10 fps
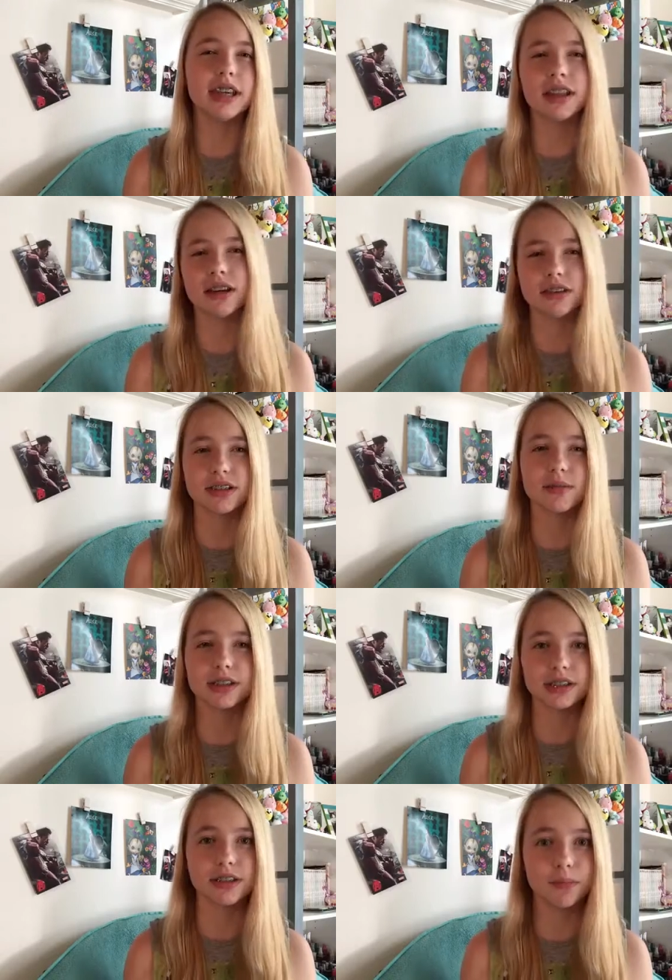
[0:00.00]
and there are some
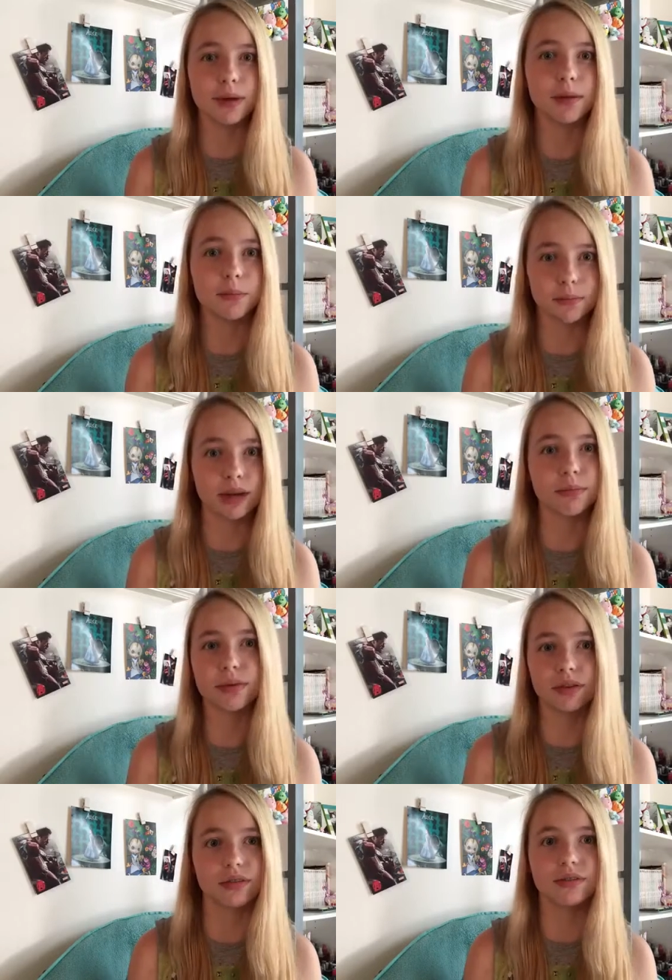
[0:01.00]
stupid
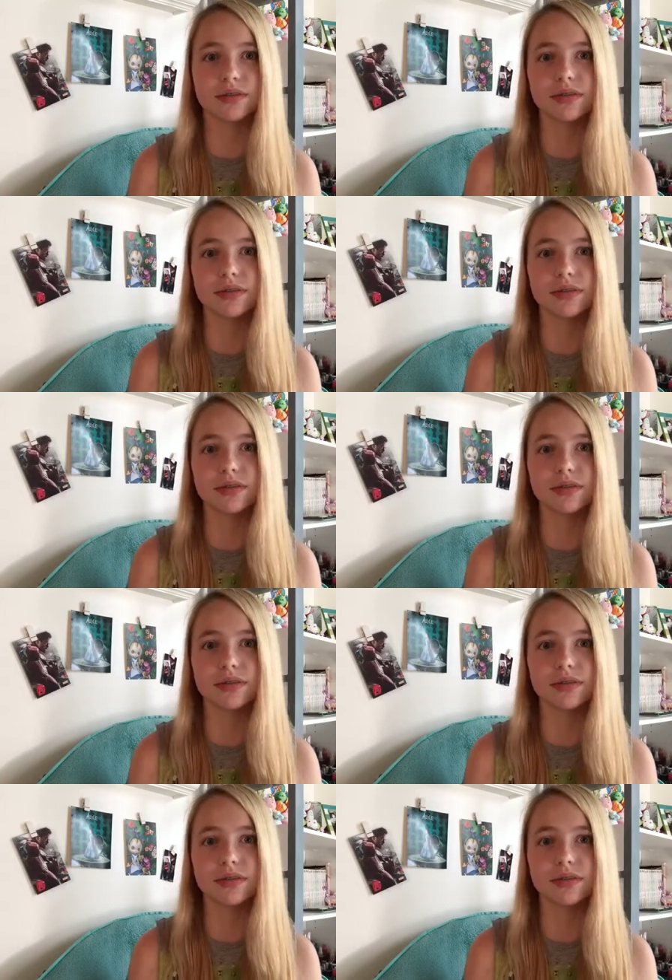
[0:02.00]
people,